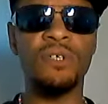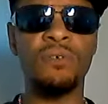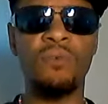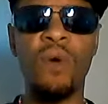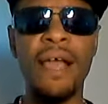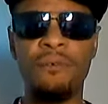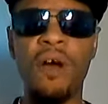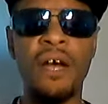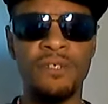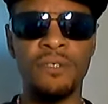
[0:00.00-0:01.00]
a
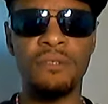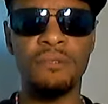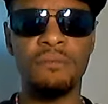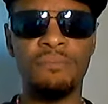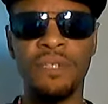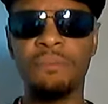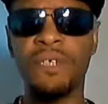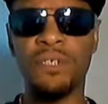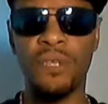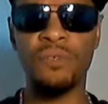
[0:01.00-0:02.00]
whitewash, pretty
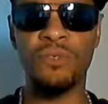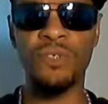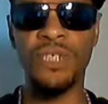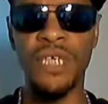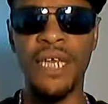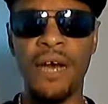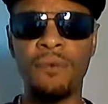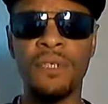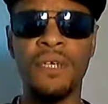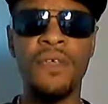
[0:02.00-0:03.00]
much close to a shutout.